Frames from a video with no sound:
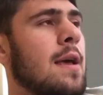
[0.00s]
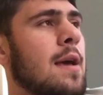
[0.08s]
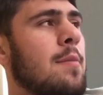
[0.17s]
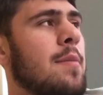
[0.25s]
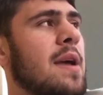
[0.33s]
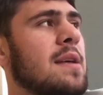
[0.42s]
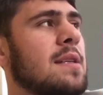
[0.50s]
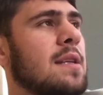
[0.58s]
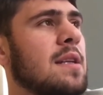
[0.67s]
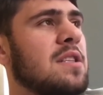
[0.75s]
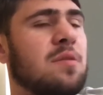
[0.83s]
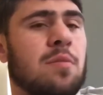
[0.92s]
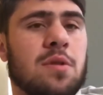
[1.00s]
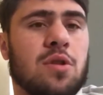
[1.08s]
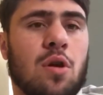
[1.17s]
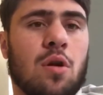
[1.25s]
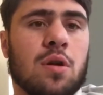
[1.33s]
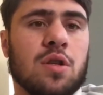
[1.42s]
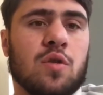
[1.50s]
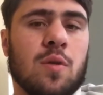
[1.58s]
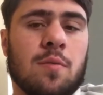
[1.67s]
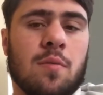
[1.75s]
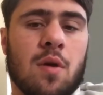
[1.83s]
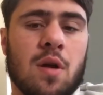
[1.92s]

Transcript: And basically, she's been talking to him.